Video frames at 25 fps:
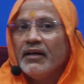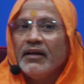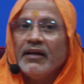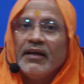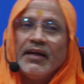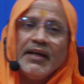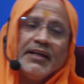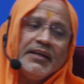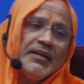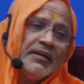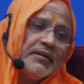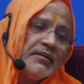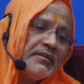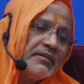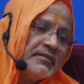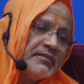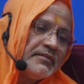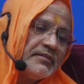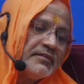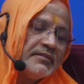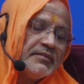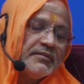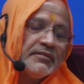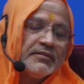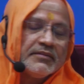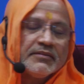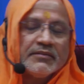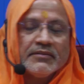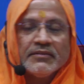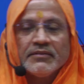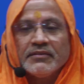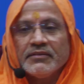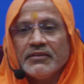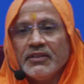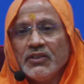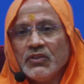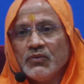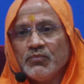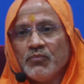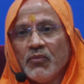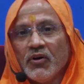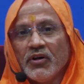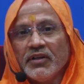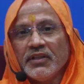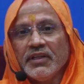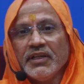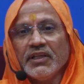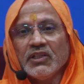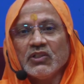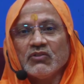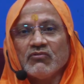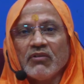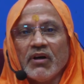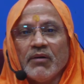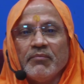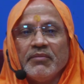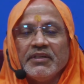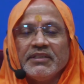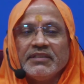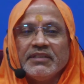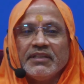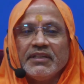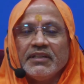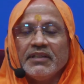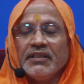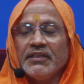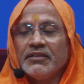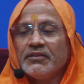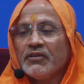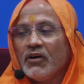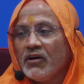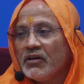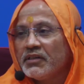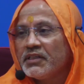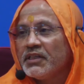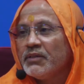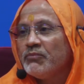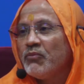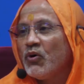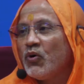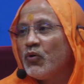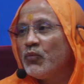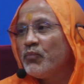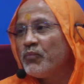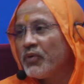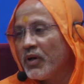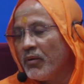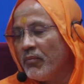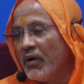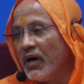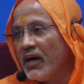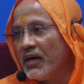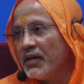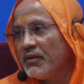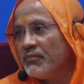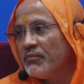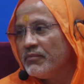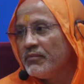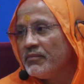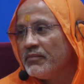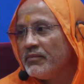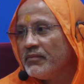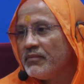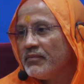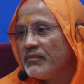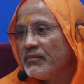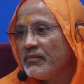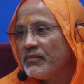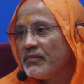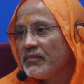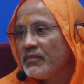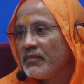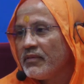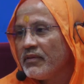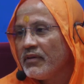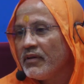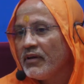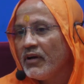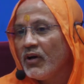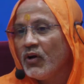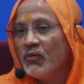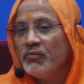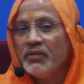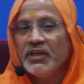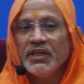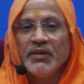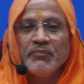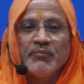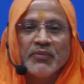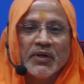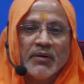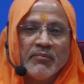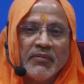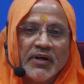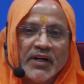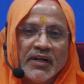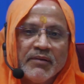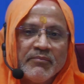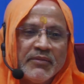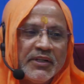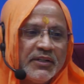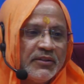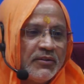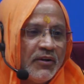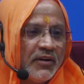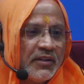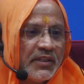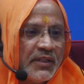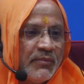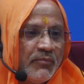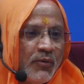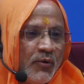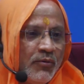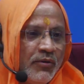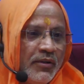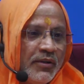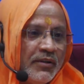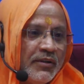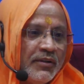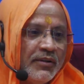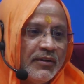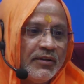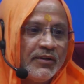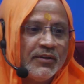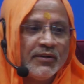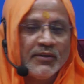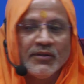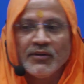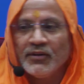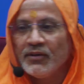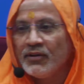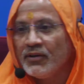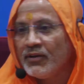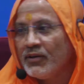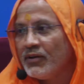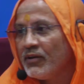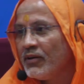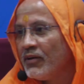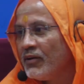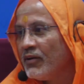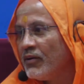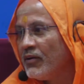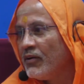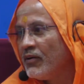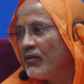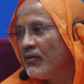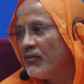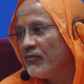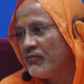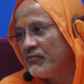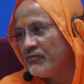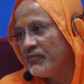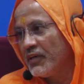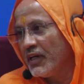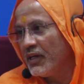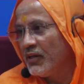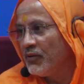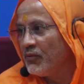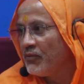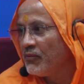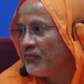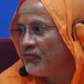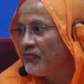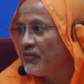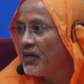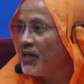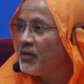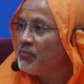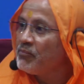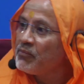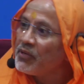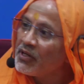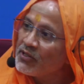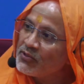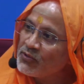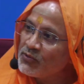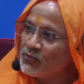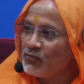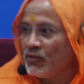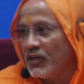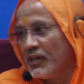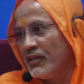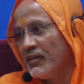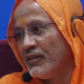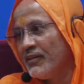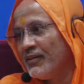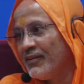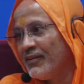And this morning Swamiji talked about pramanam. How many pramanam he talked about? 5. 5 plus 1.